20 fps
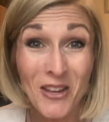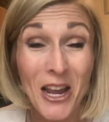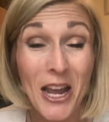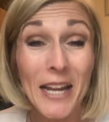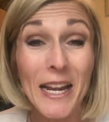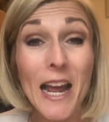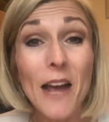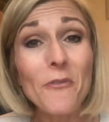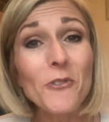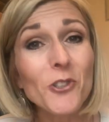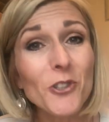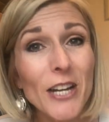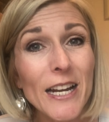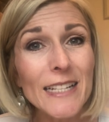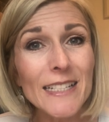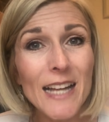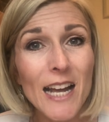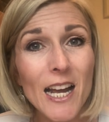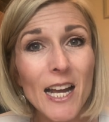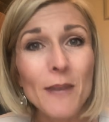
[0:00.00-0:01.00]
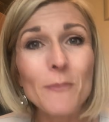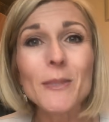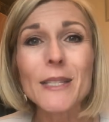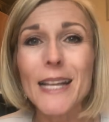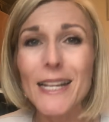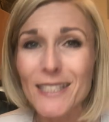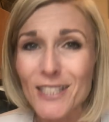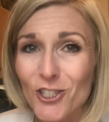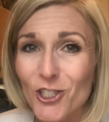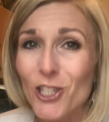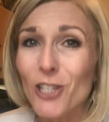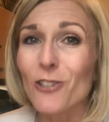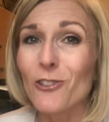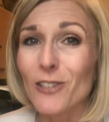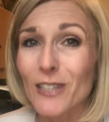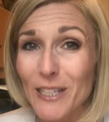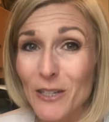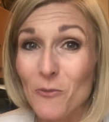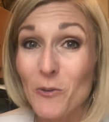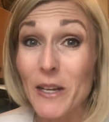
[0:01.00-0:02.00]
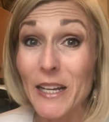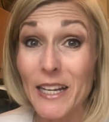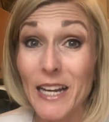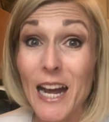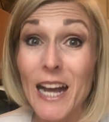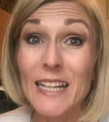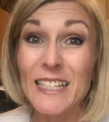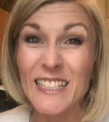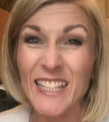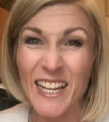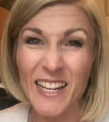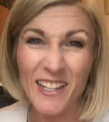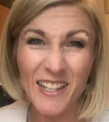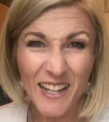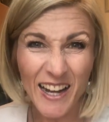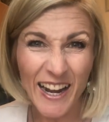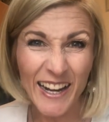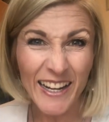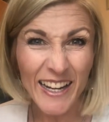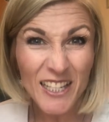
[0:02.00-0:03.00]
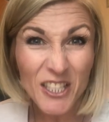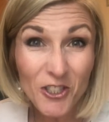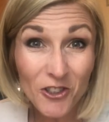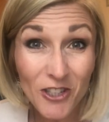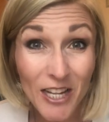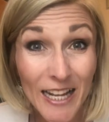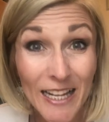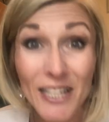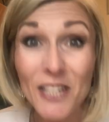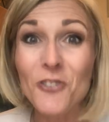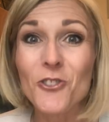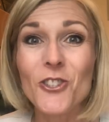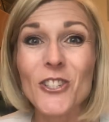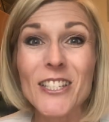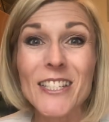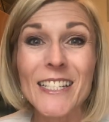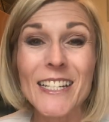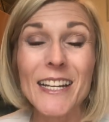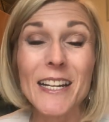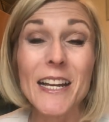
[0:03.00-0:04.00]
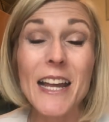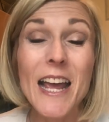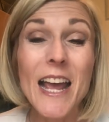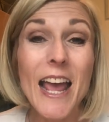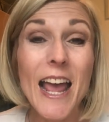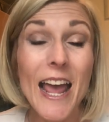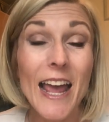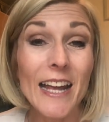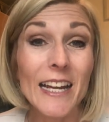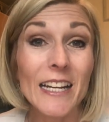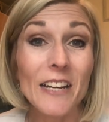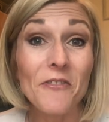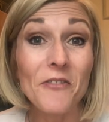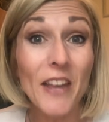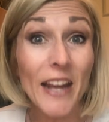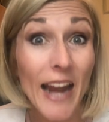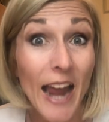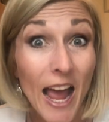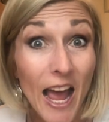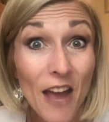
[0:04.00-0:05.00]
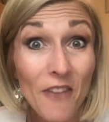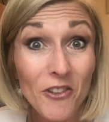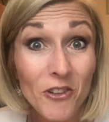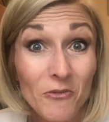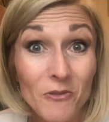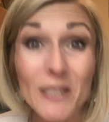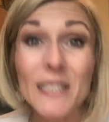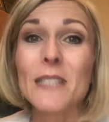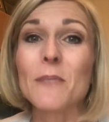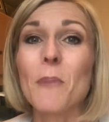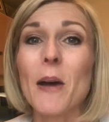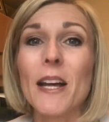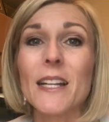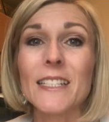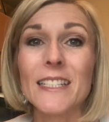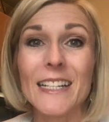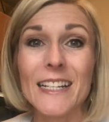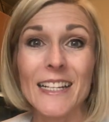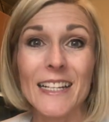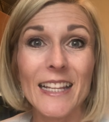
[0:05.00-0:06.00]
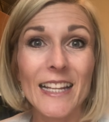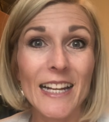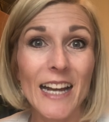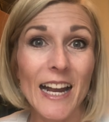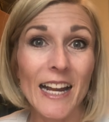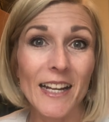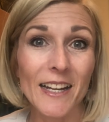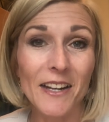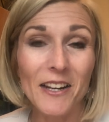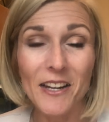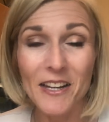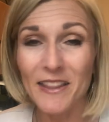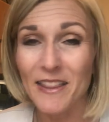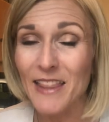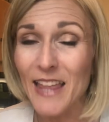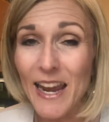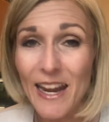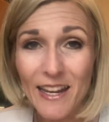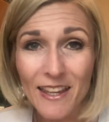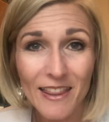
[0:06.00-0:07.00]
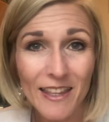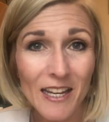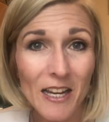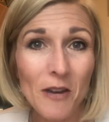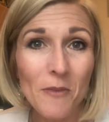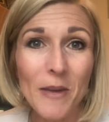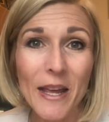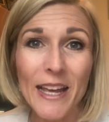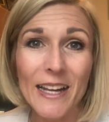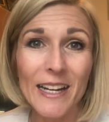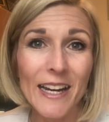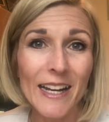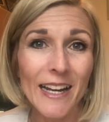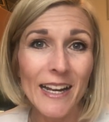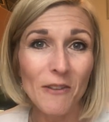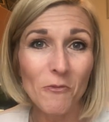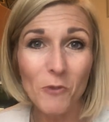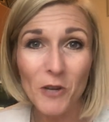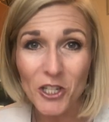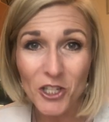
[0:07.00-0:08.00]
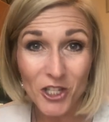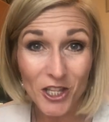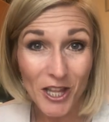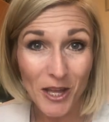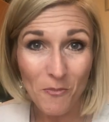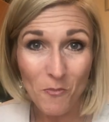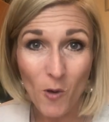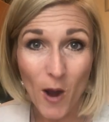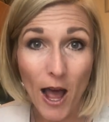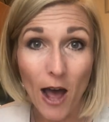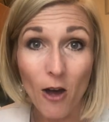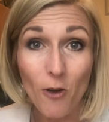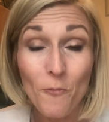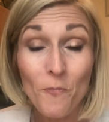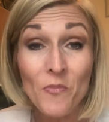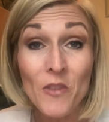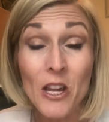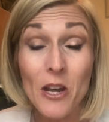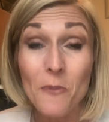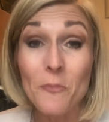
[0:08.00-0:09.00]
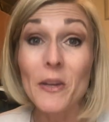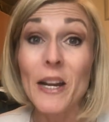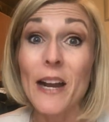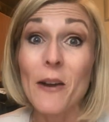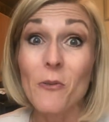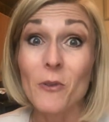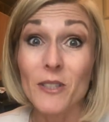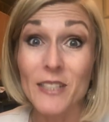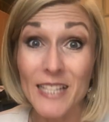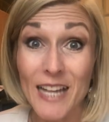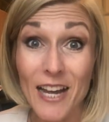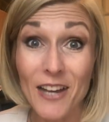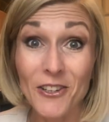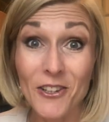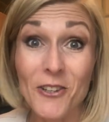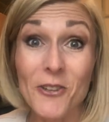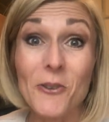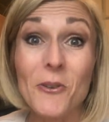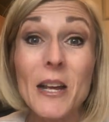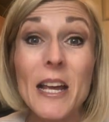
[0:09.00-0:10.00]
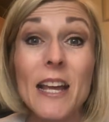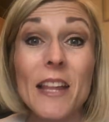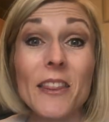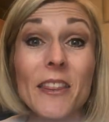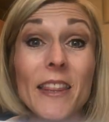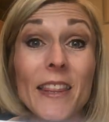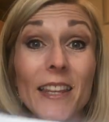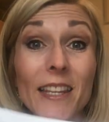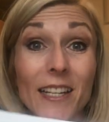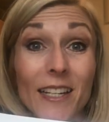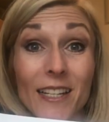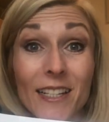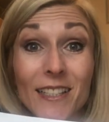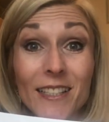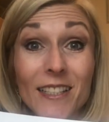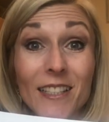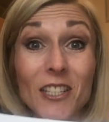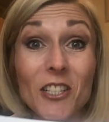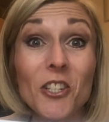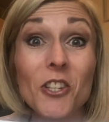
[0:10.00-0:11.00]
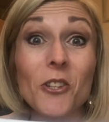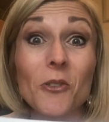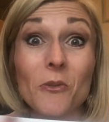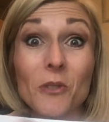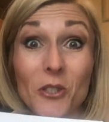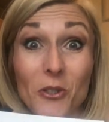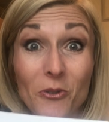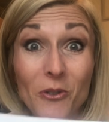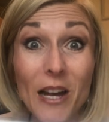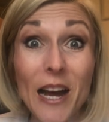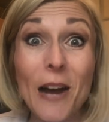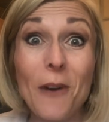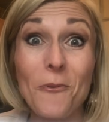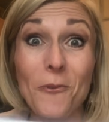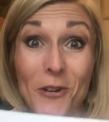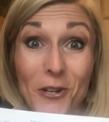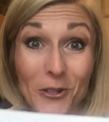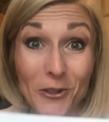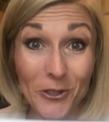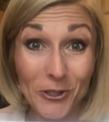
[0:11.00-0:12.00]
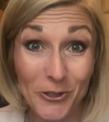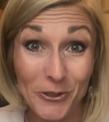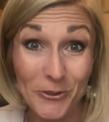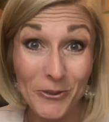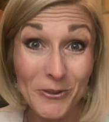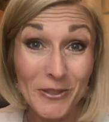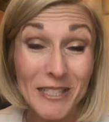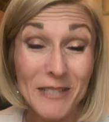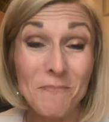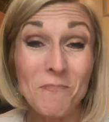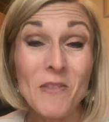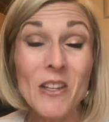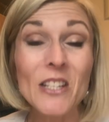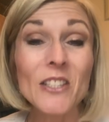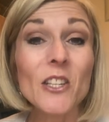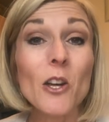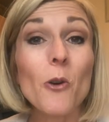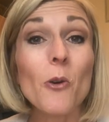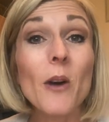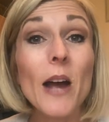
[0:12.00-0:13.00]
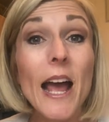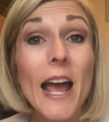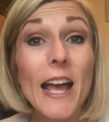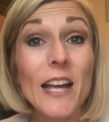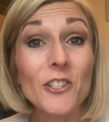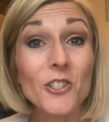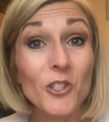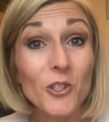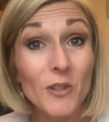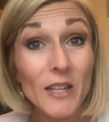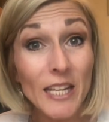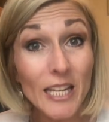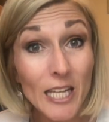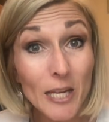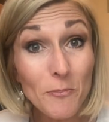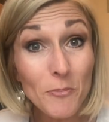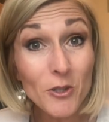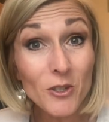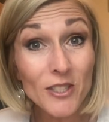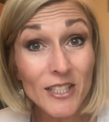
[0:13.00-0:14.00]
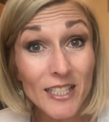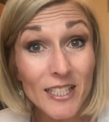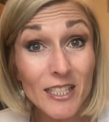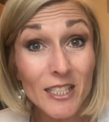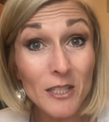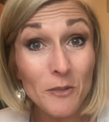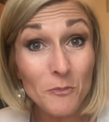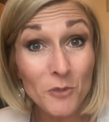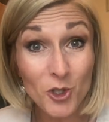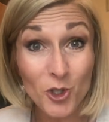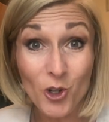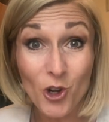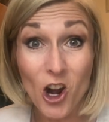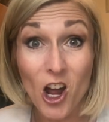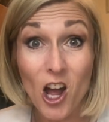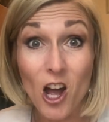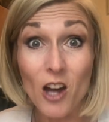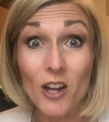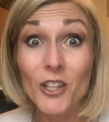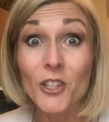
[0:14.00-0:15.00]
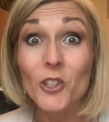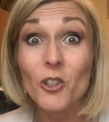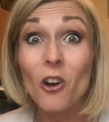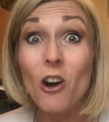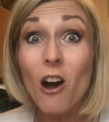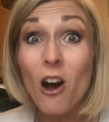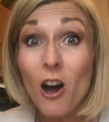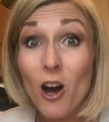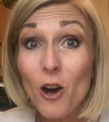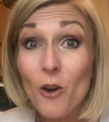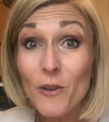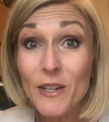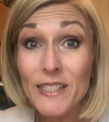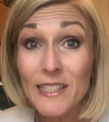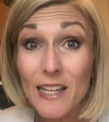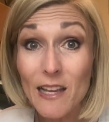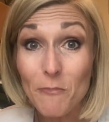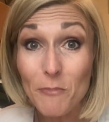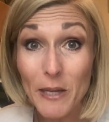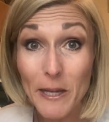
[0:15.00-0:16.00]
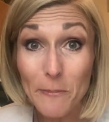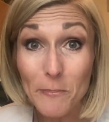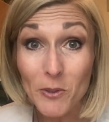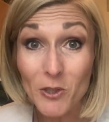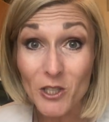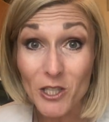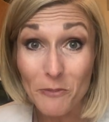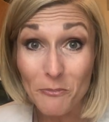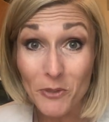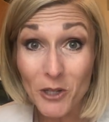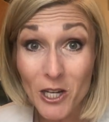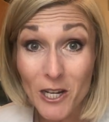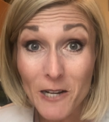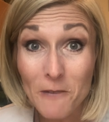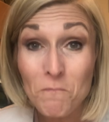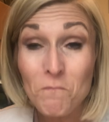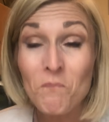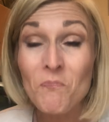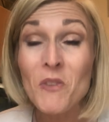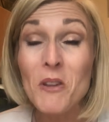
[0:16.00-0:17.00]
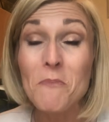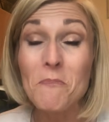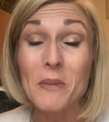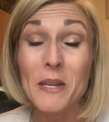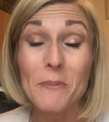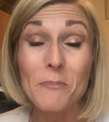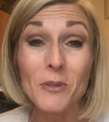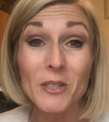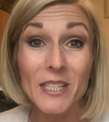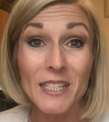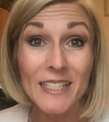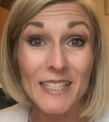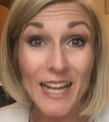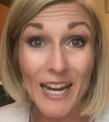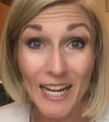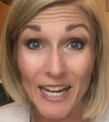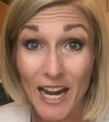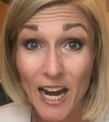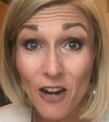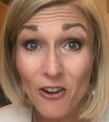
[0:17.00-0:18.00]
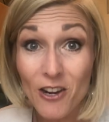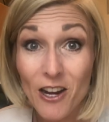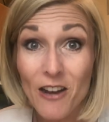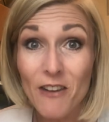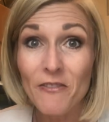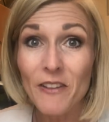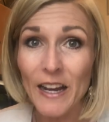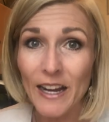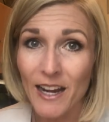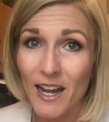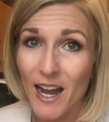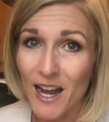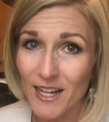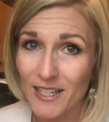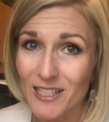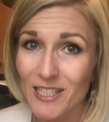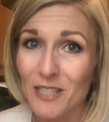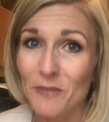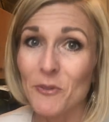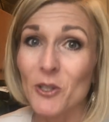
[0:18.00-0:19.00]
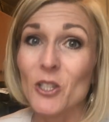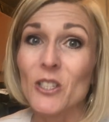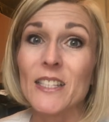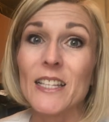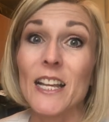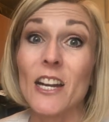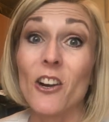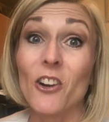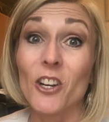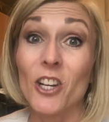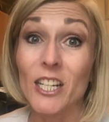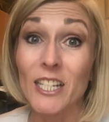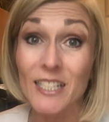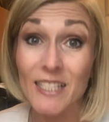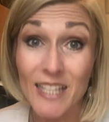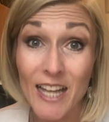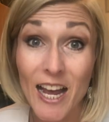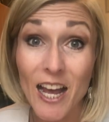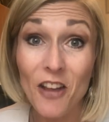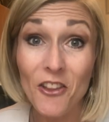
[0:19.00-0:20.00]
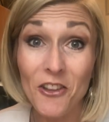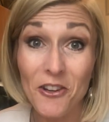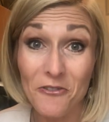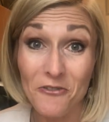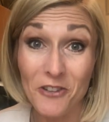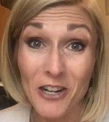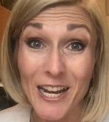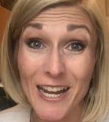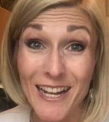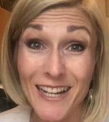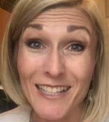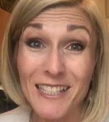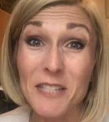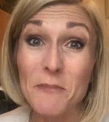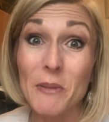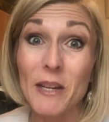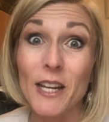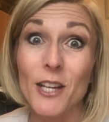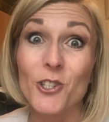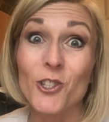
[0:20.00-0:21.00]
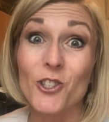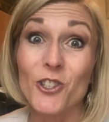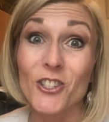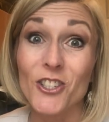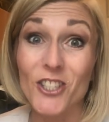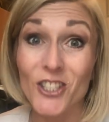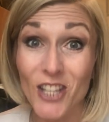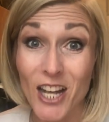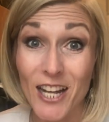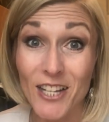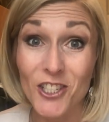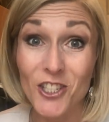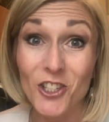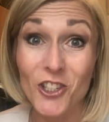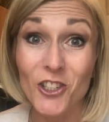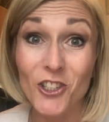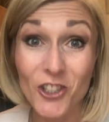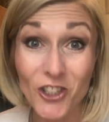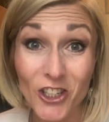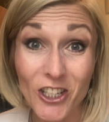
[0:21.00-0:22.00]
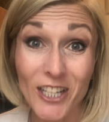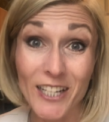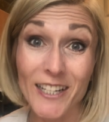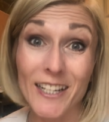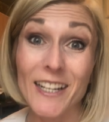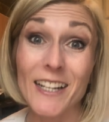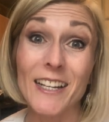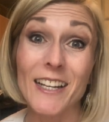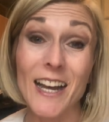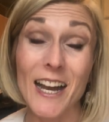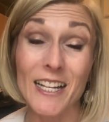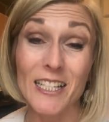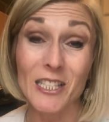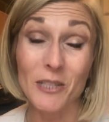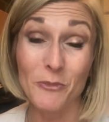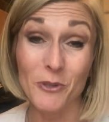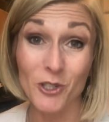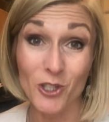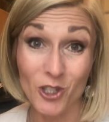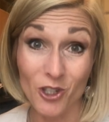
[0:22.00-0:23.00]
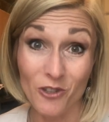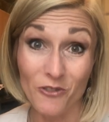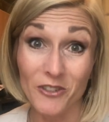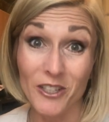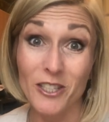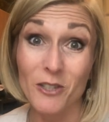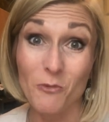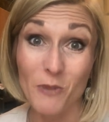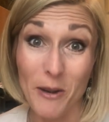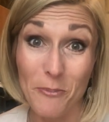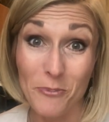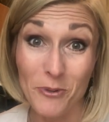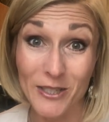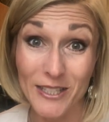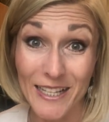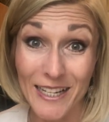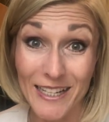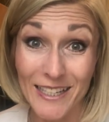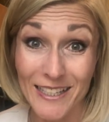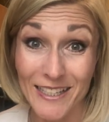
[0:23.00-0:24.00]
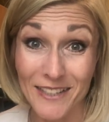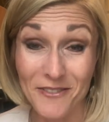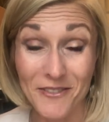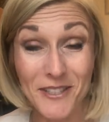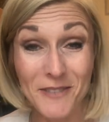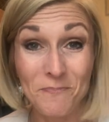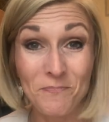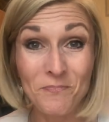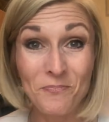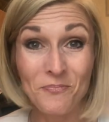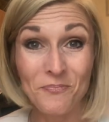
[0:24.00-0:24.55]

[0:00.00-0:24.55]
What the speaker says: And after 8 times, that's generally when I say, I guess you're not interested. And if they haven't responded, then I thank them and I wish them well. But I will tell you, this you do not want to lose. So as you keep your system strong, you'll always have people to book, people to take care of, and customers that are going to tell their friends because you're such good customer service representatives.